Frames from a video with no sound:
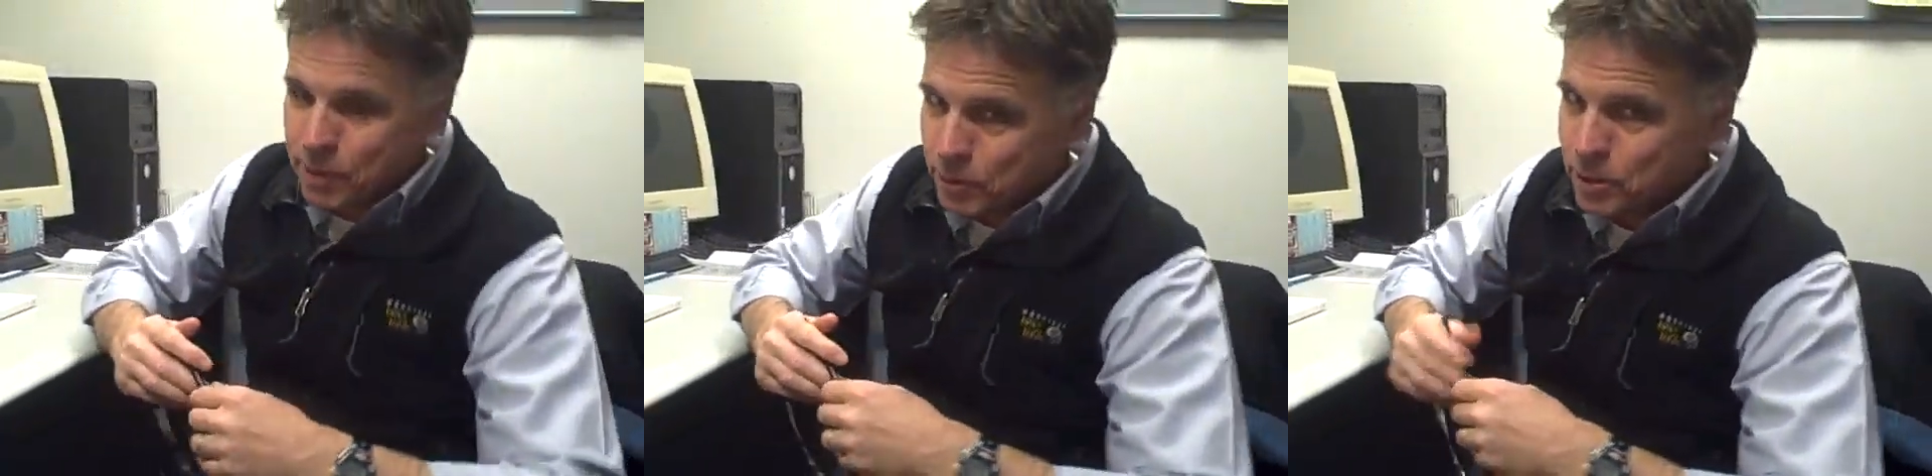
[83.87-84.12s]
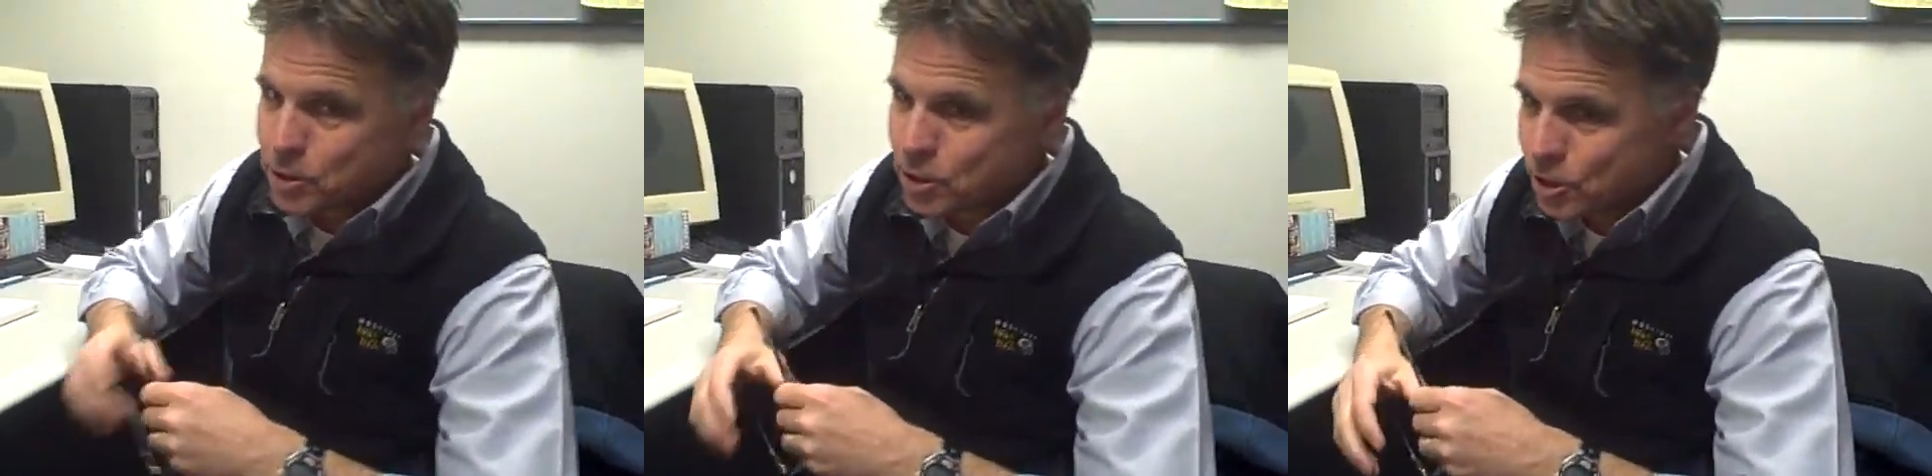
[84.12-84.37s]
that
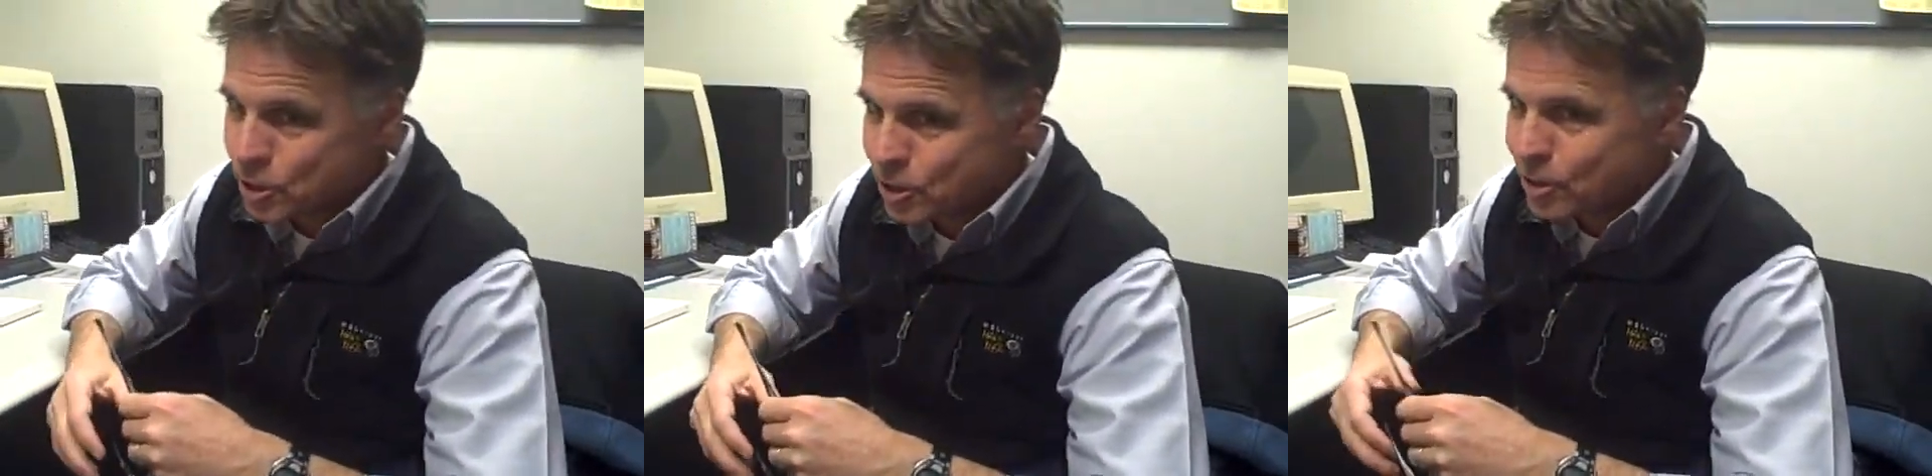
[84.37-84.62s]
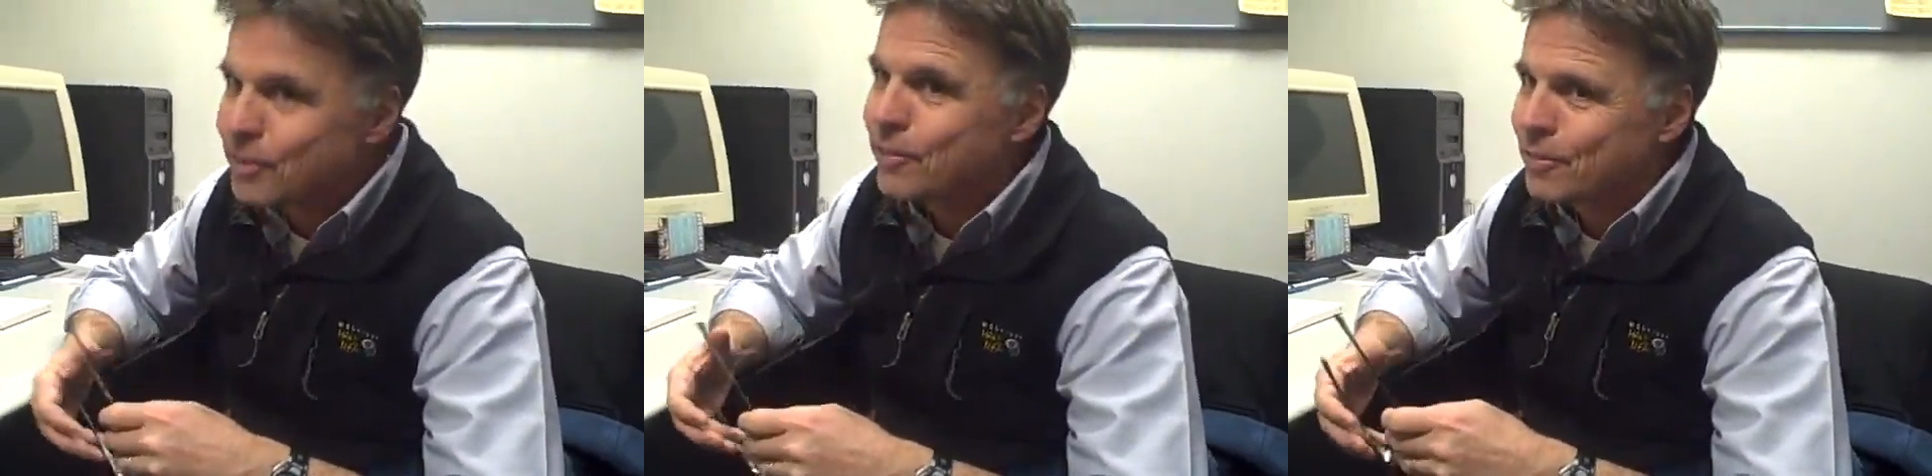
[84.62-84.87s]
was
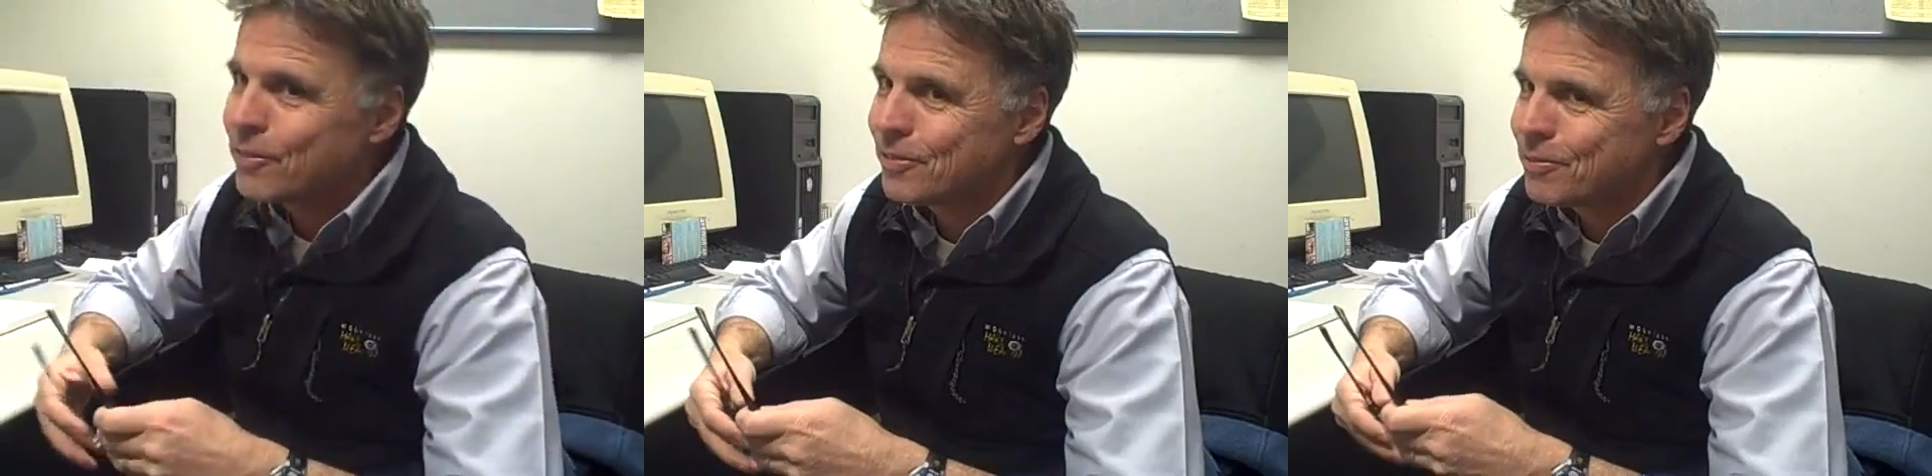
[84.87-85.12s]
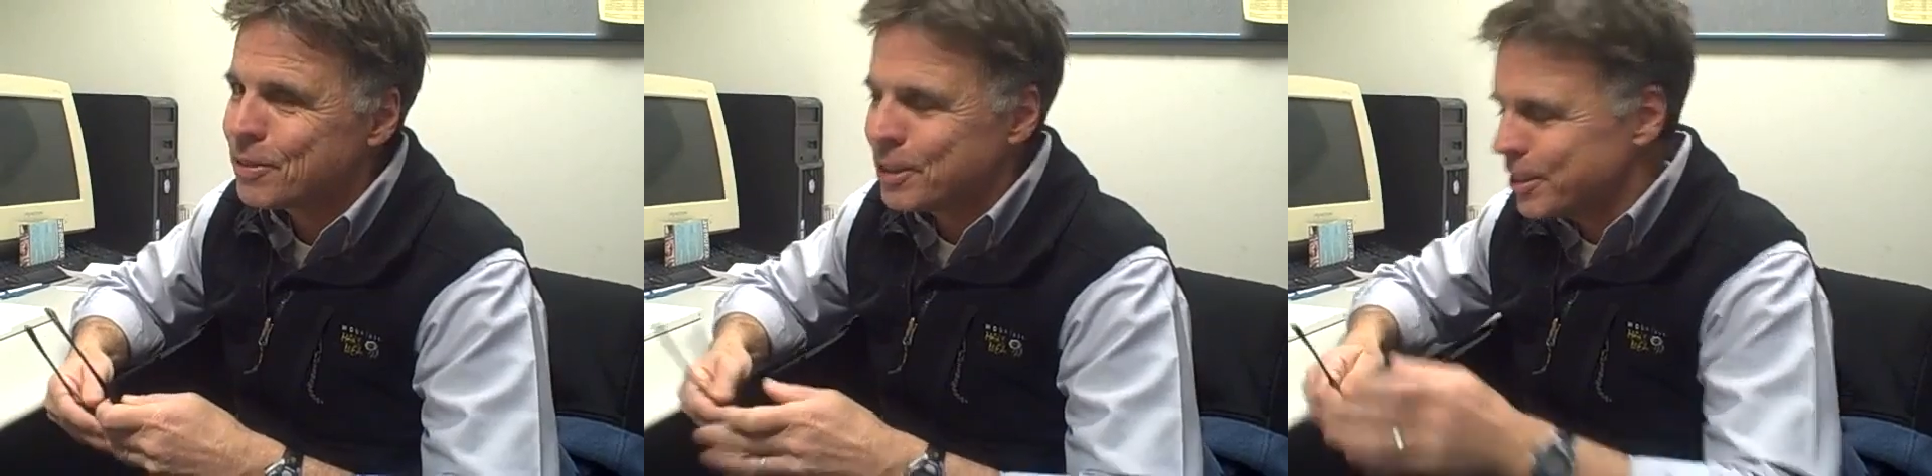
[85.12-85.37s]

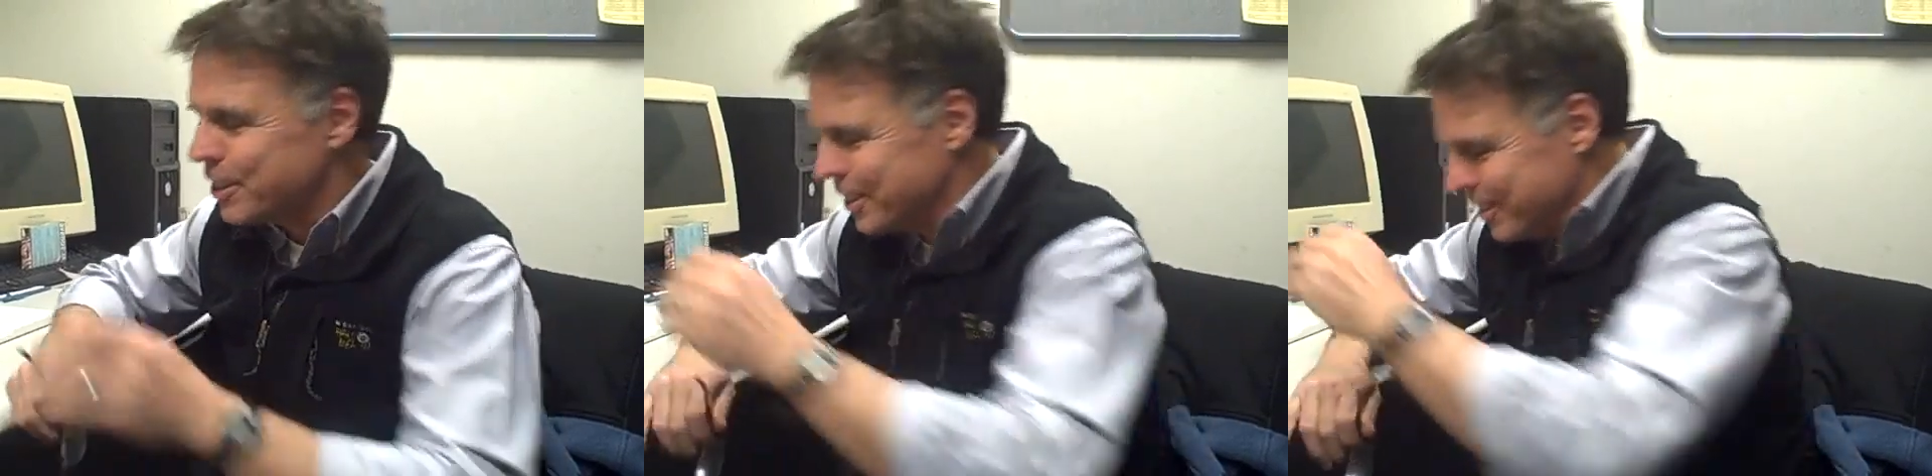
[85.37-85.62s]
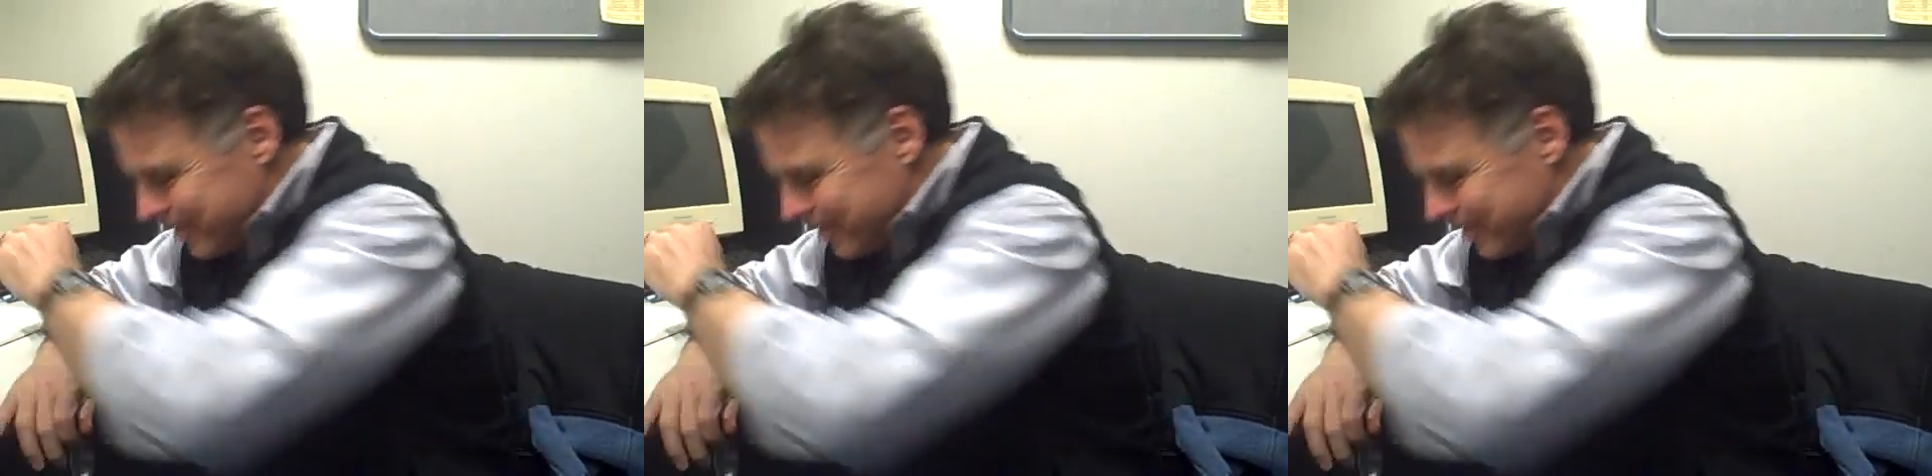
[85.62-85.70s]
pretty good.